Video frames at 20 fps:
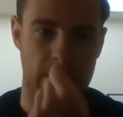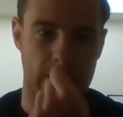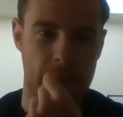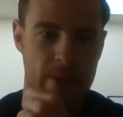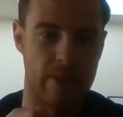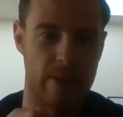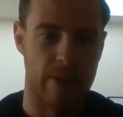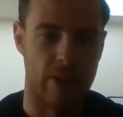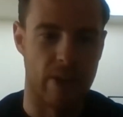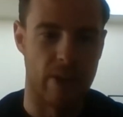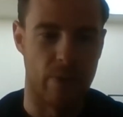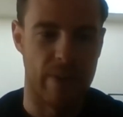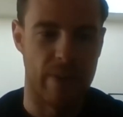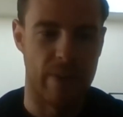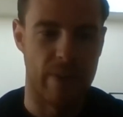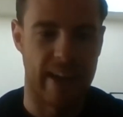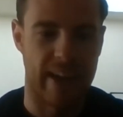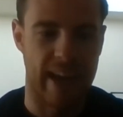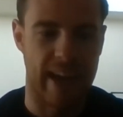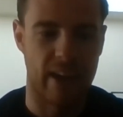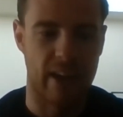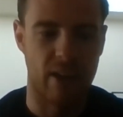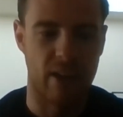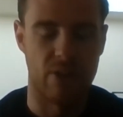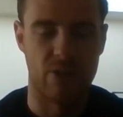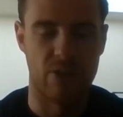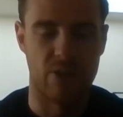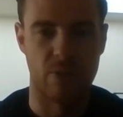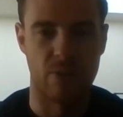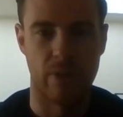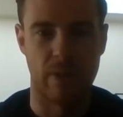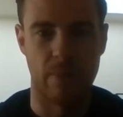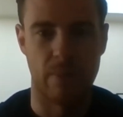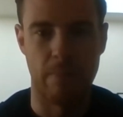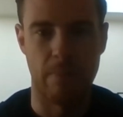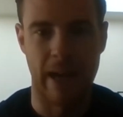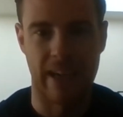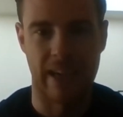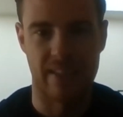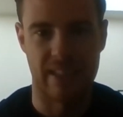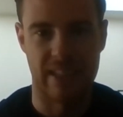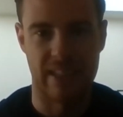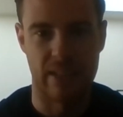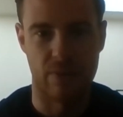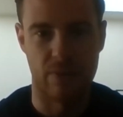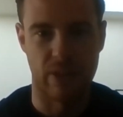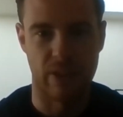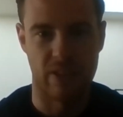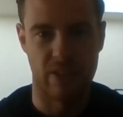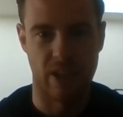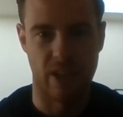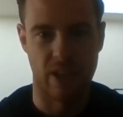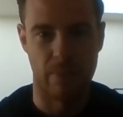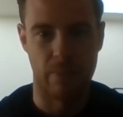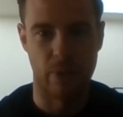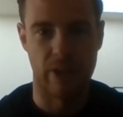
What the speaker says: you know, they're getting closer with magazines, for example.